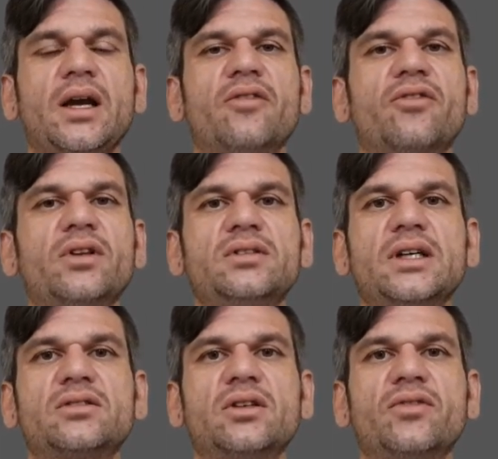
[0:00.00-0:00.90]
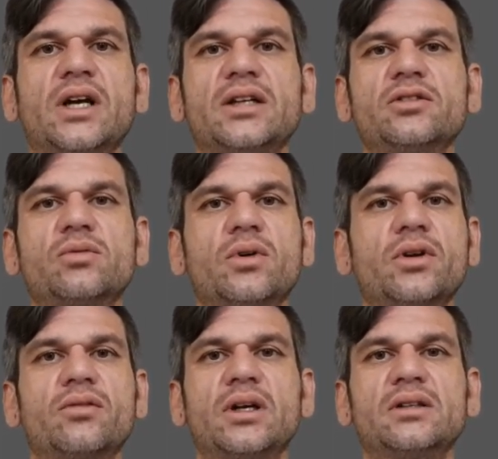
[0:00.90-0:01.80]
And for this activity, I just want
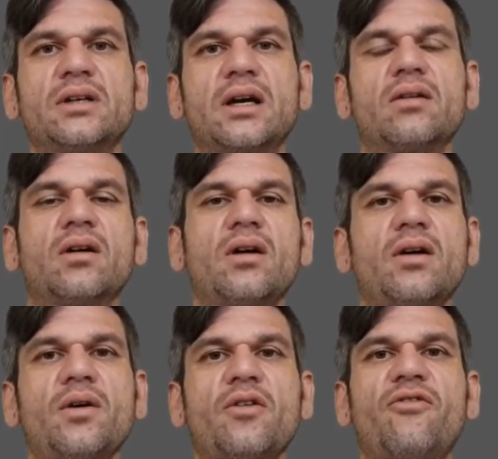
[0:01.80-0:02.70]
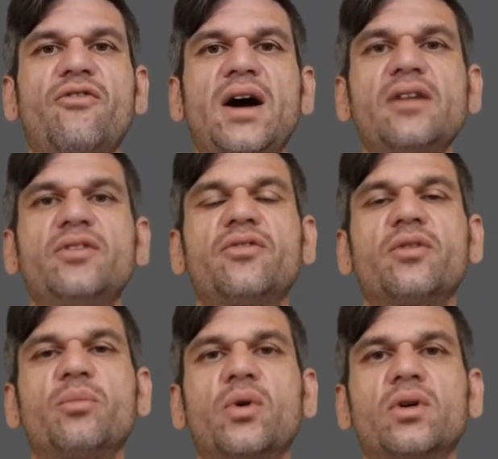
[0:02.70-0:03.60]
you to write down five
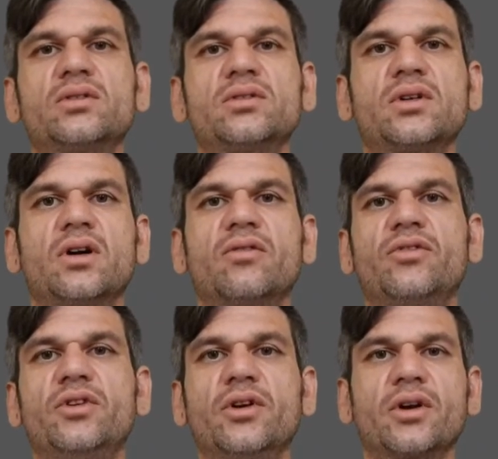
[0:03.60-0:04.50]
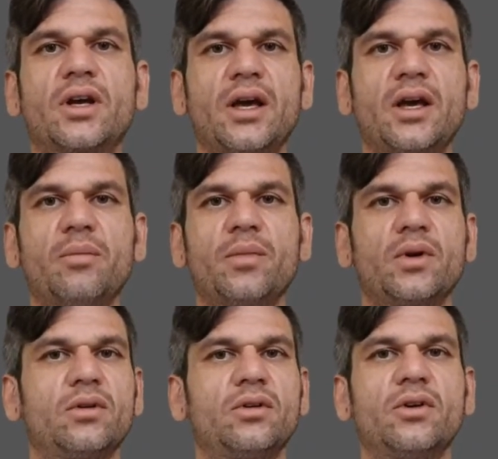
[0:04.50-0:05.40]
different parts of your game,
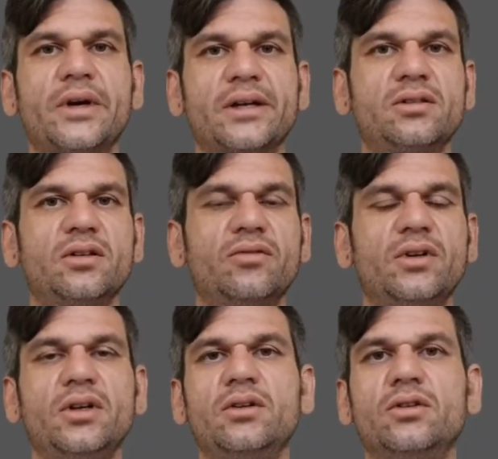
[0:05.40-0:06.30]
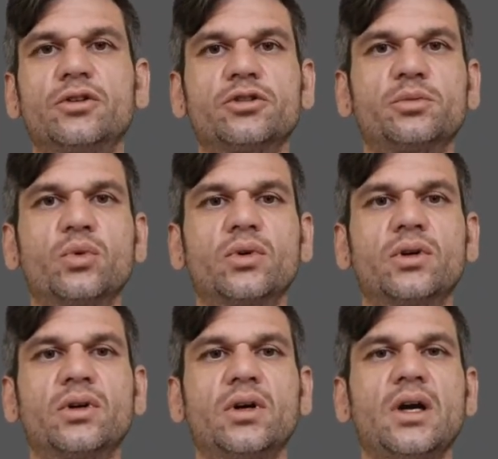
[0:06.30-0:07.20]
your activity, your
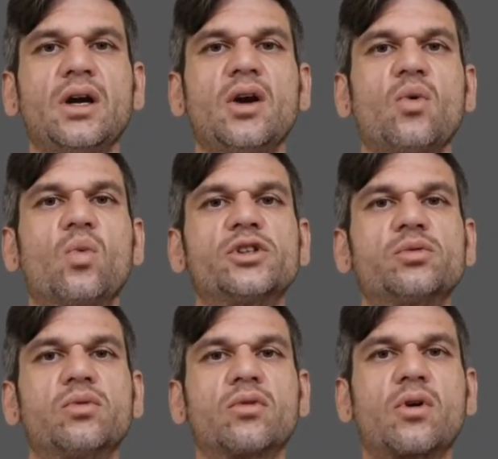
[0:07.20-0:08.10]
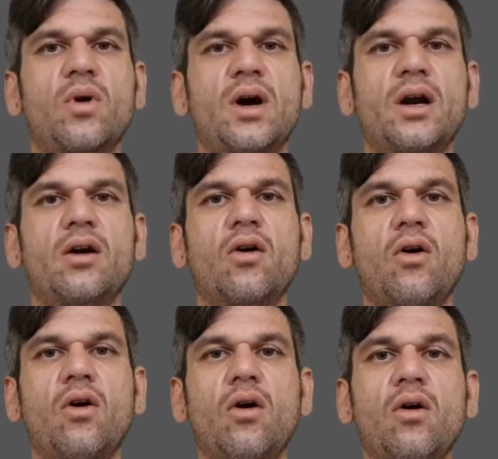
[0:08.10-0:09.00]
sport, which will require
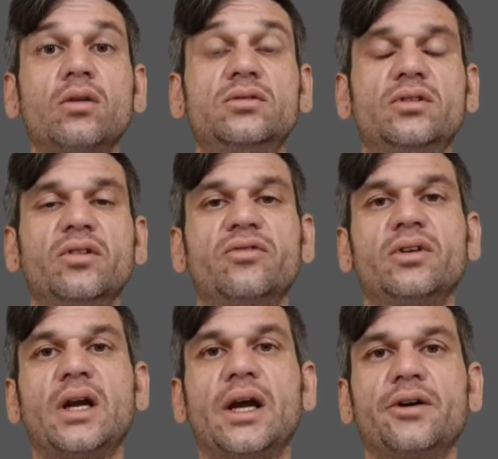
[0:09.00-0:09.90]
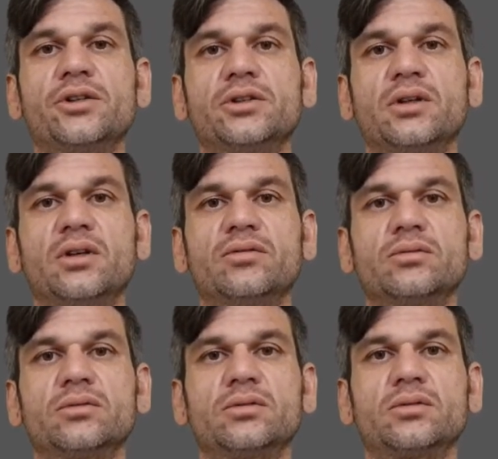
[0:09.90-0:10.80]
all different energy
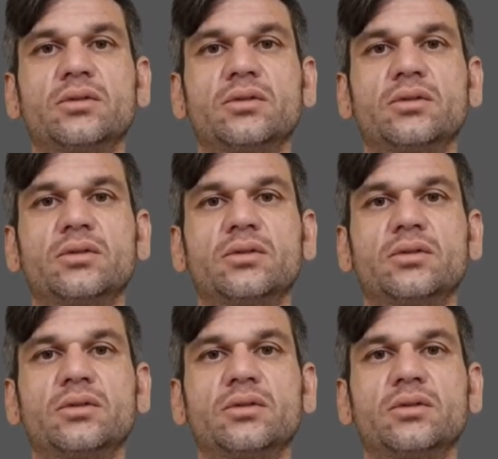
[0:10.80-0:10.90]
levels.